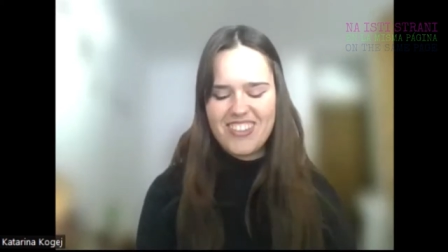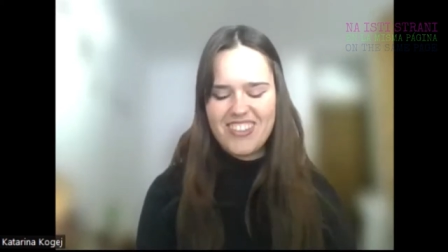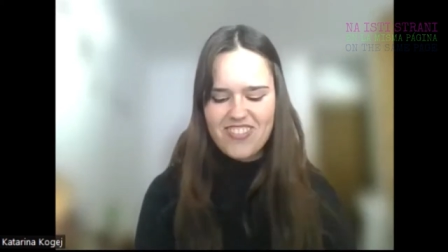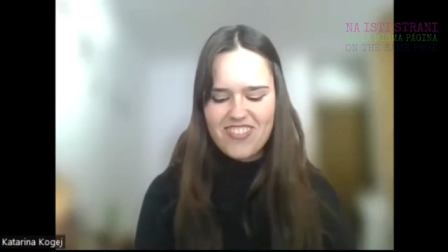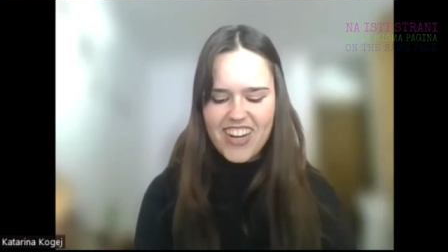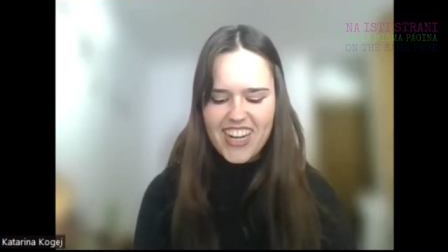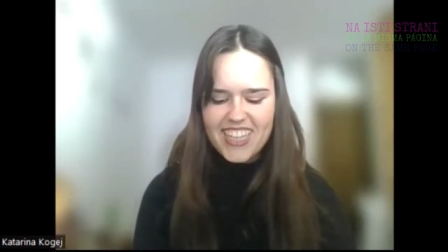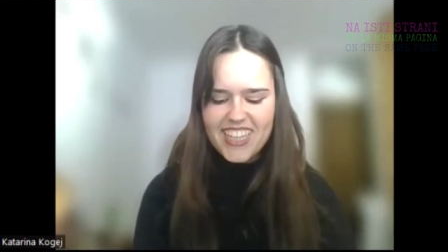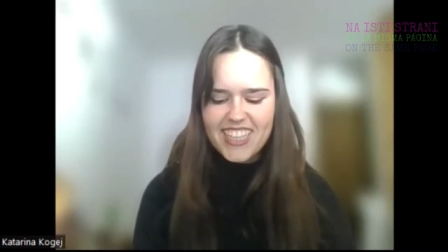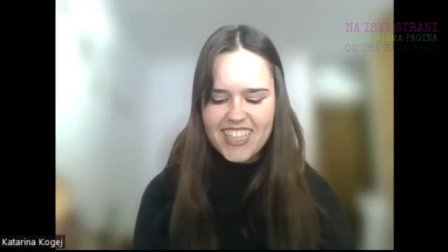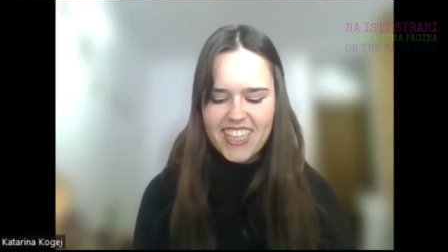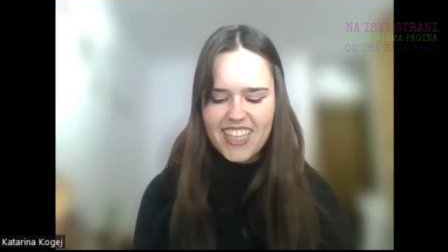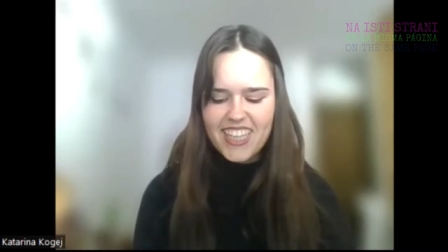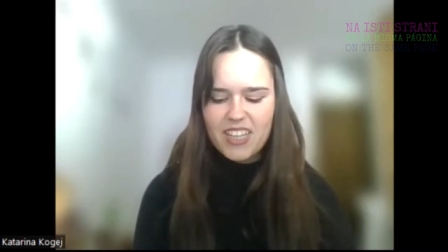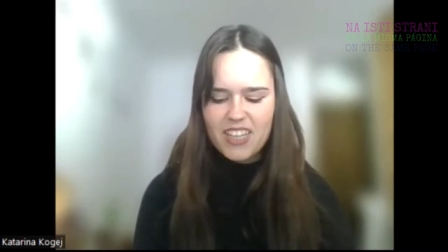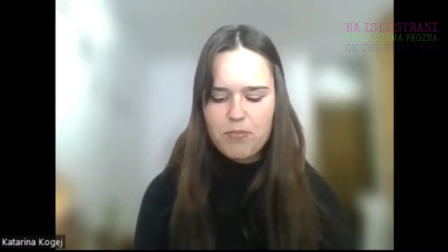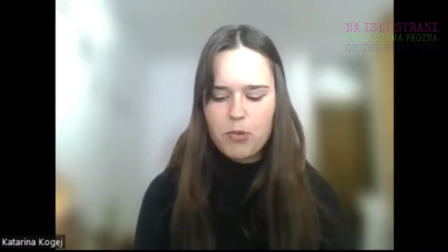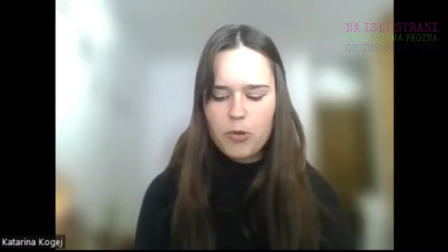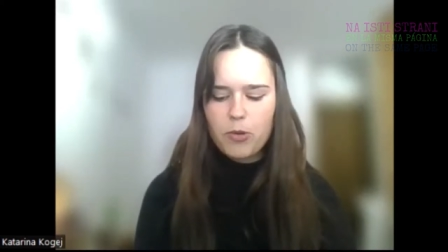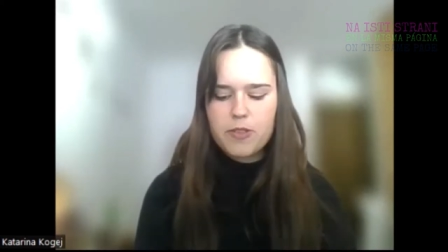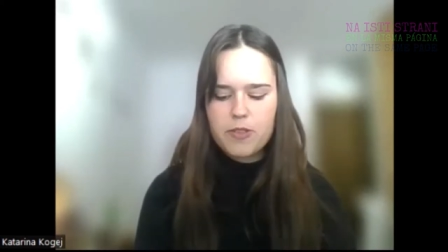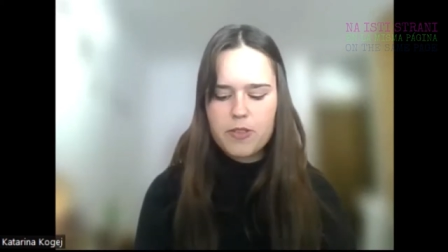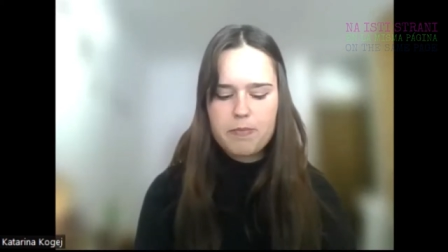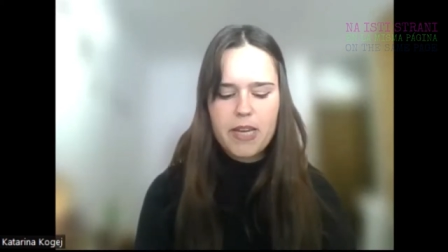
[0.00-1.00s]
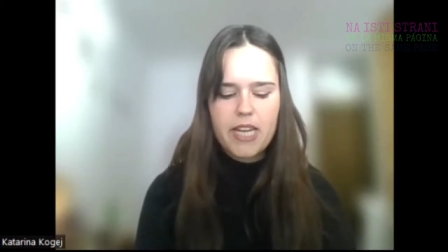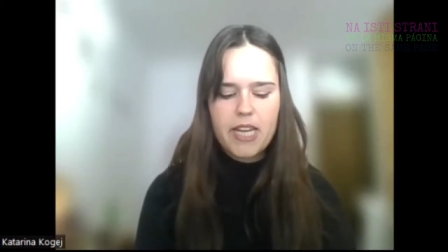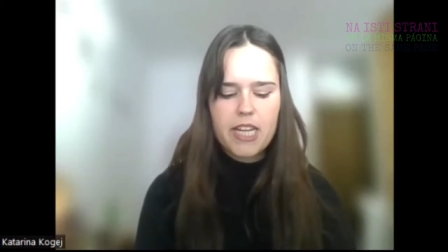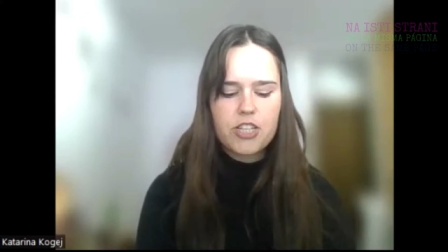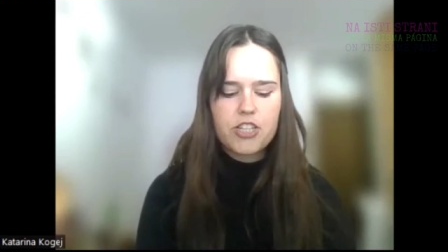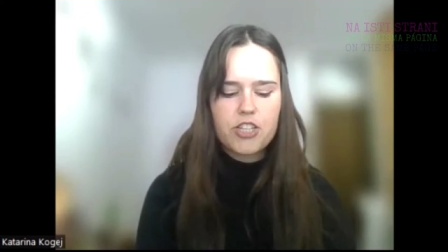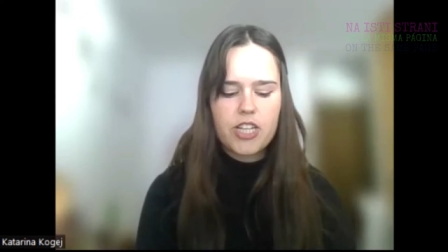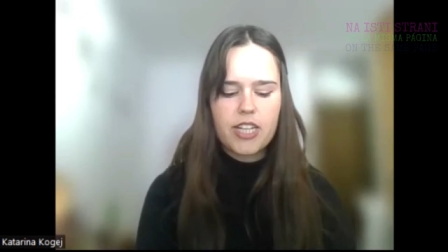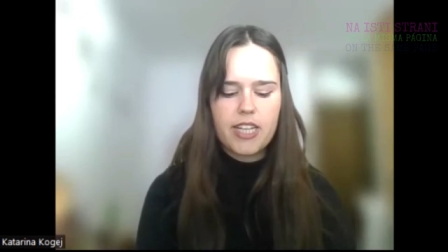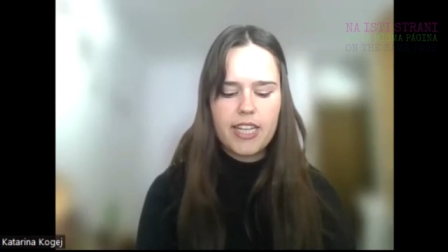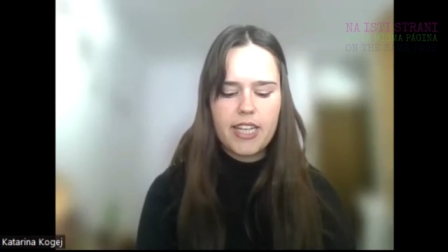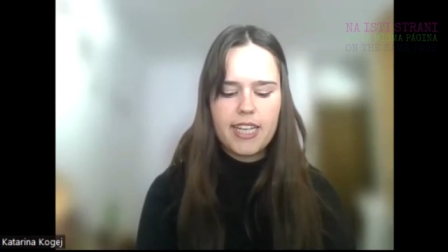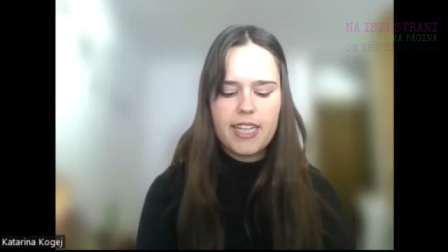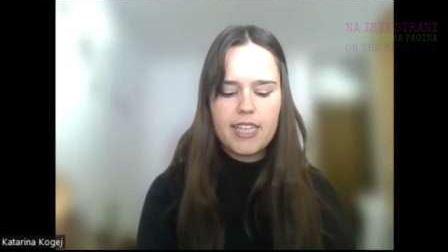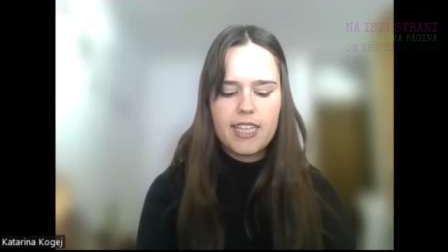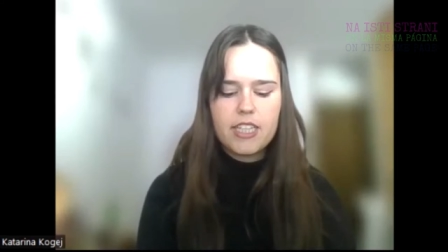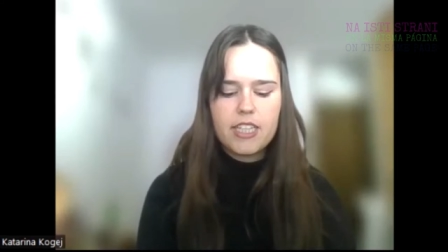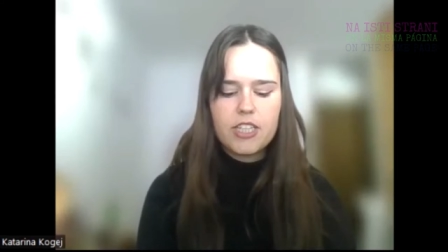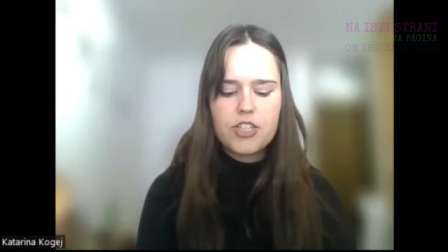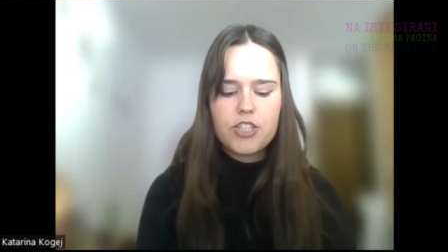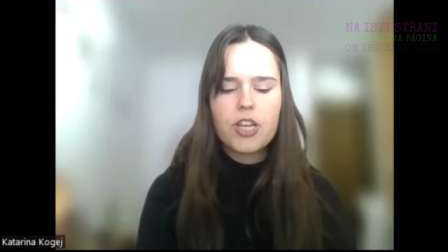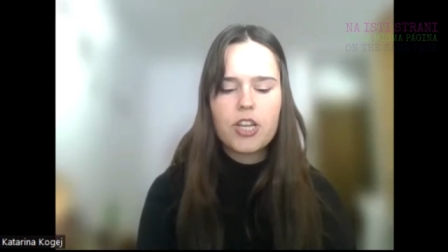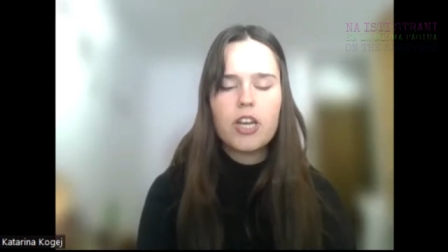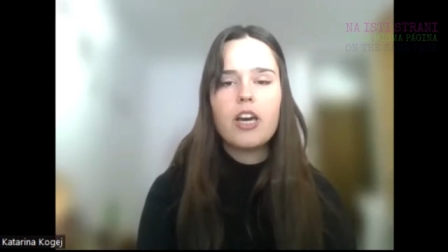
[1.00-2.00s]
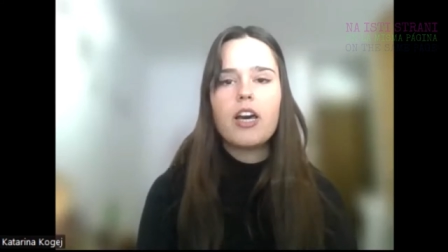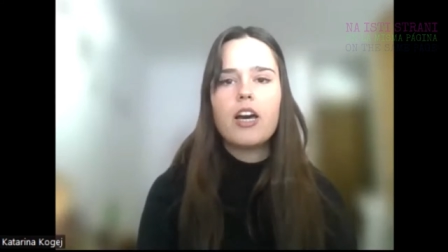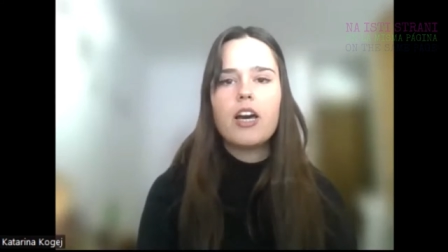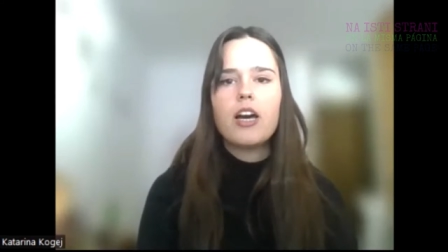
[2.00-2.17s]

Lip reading: writing in both Spanish and English,